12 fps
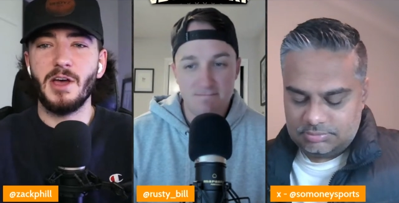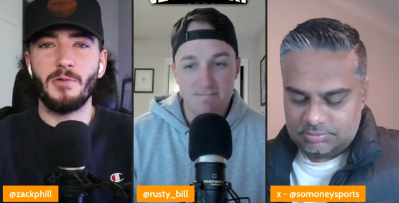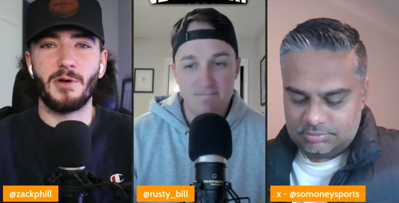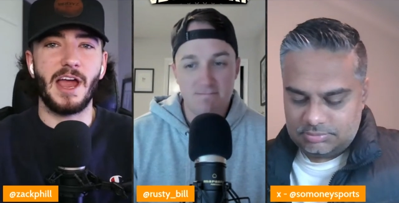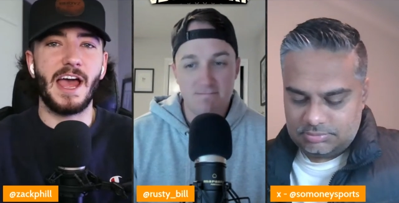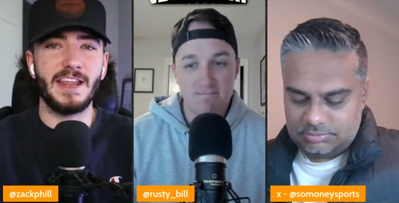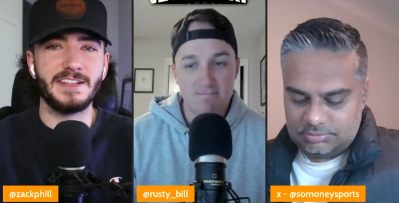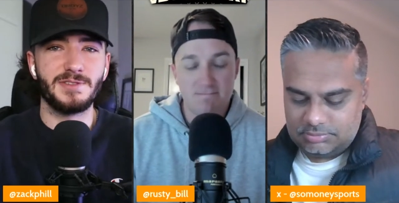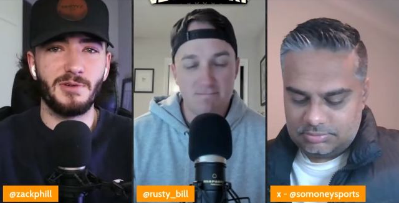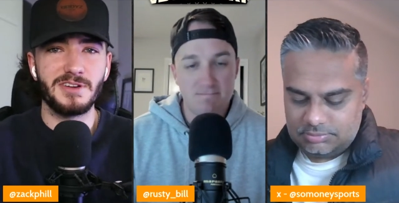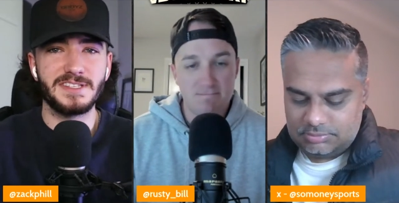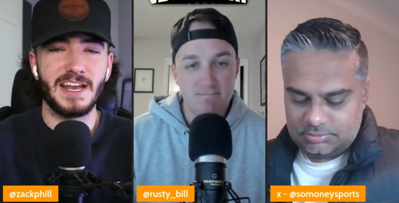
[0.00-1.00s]
Speaker 1: We're heading
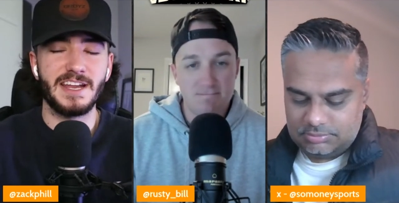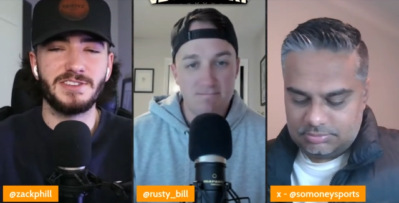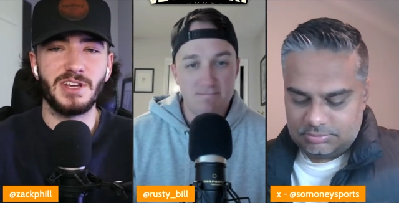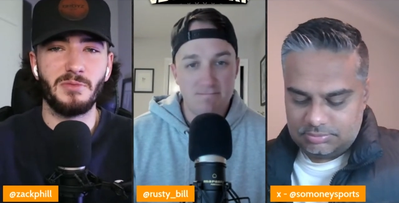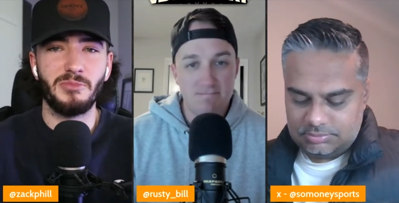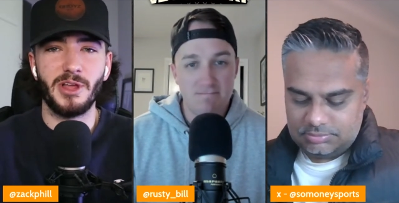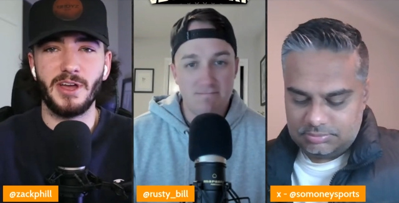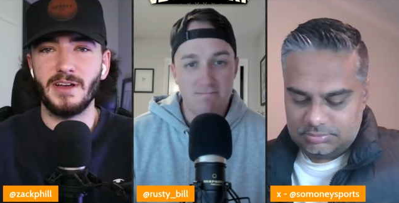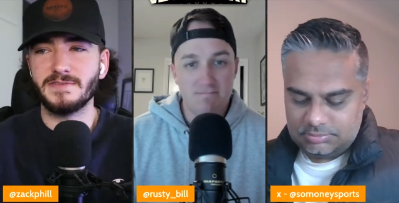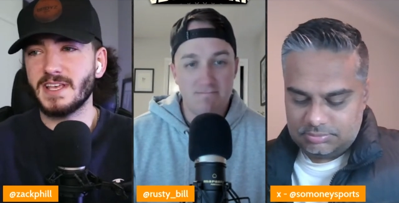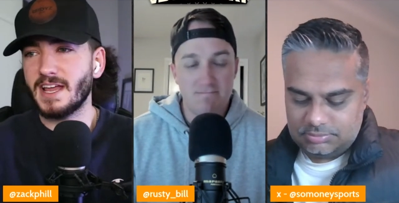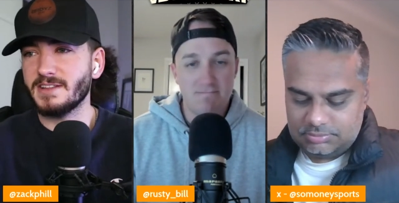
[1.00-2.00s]
towards NHL
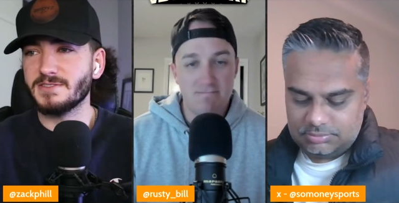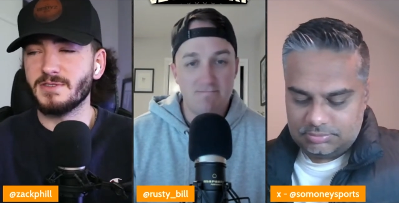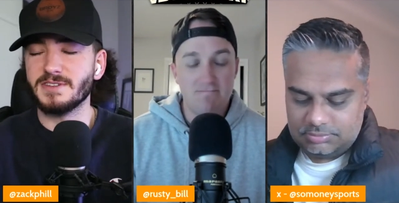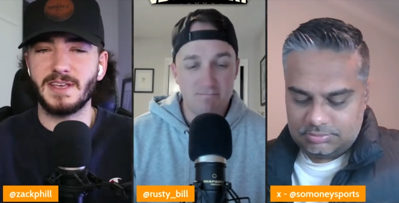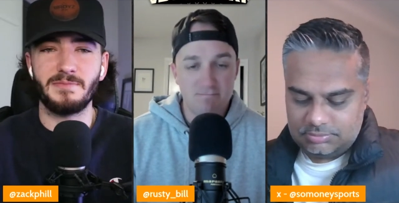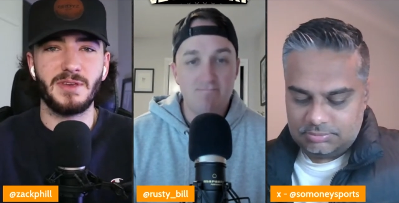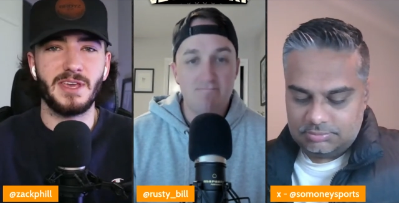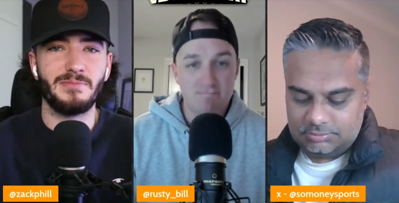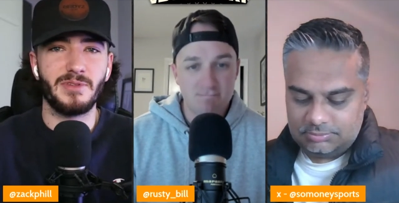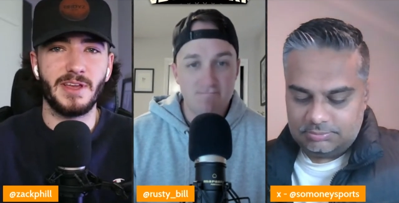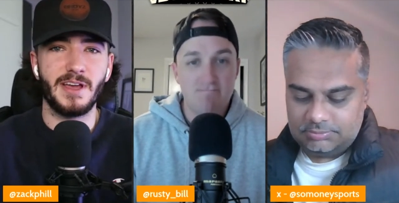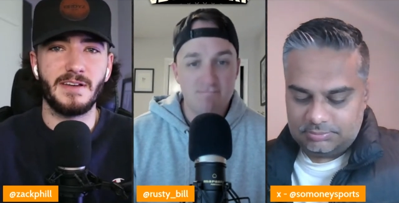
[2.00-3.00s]
playoffs, heading towards NBA
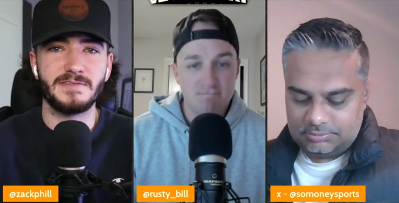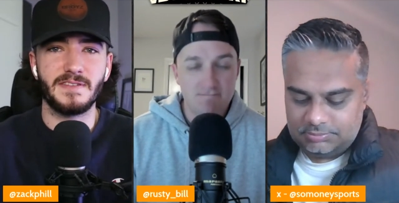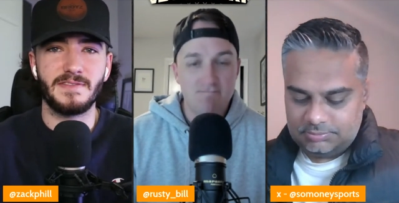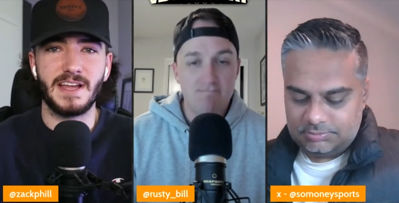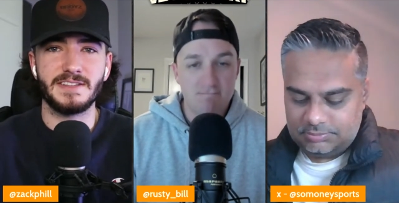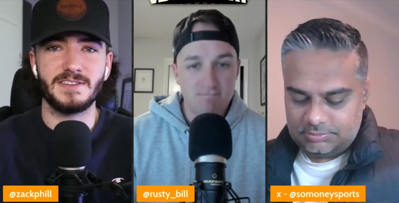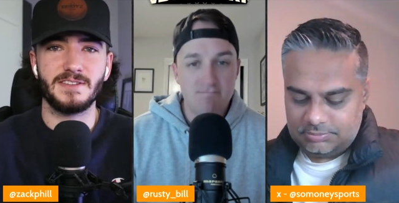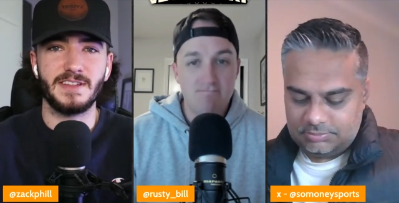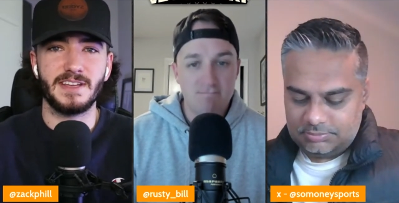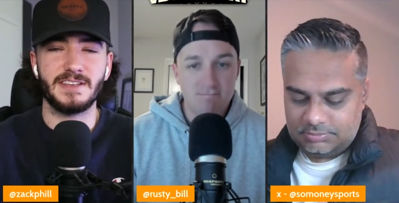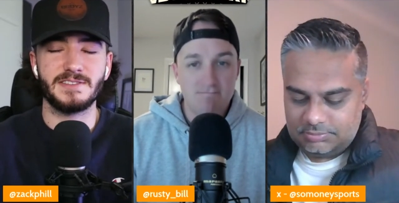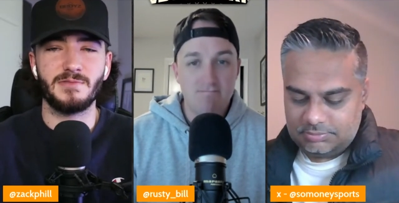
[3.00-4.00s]
playoffs, if that's your
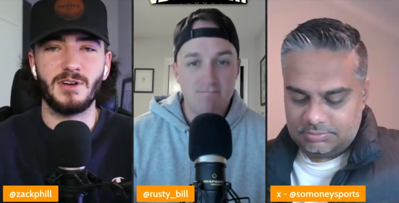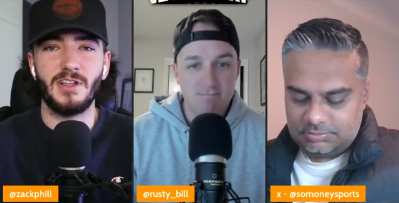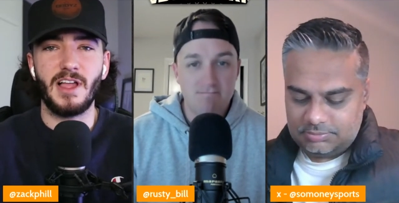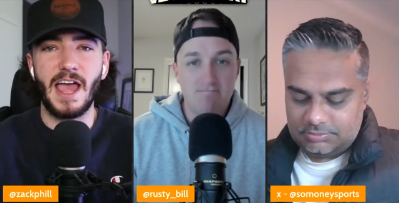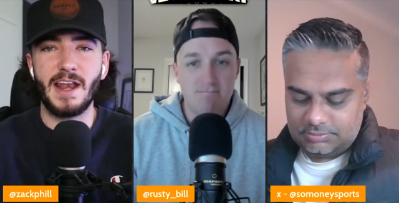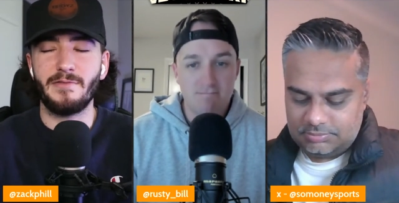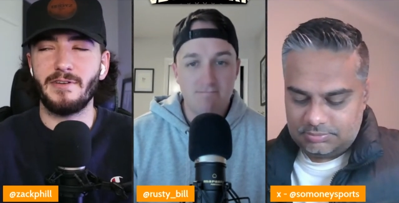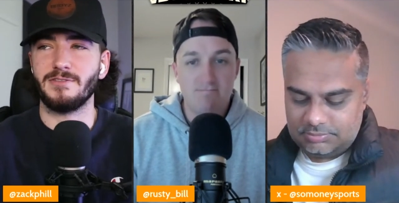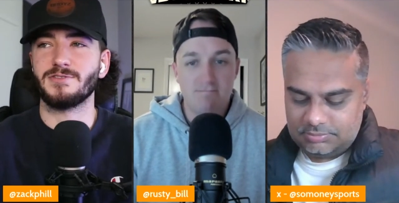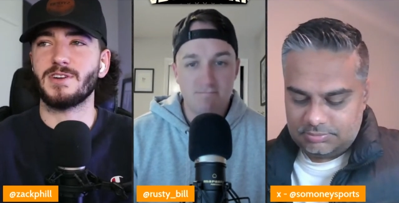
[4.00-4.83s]
thing as well. NFL